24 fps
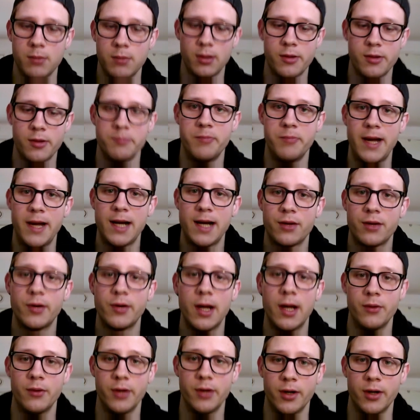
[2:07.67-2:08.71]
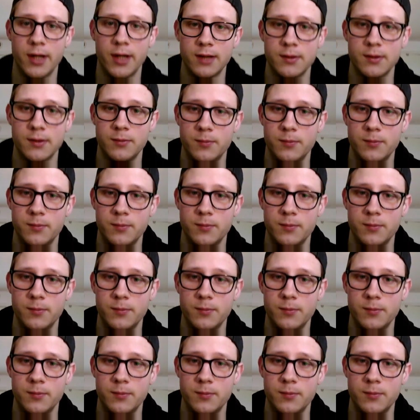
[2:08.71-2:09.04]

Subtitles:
the background on it,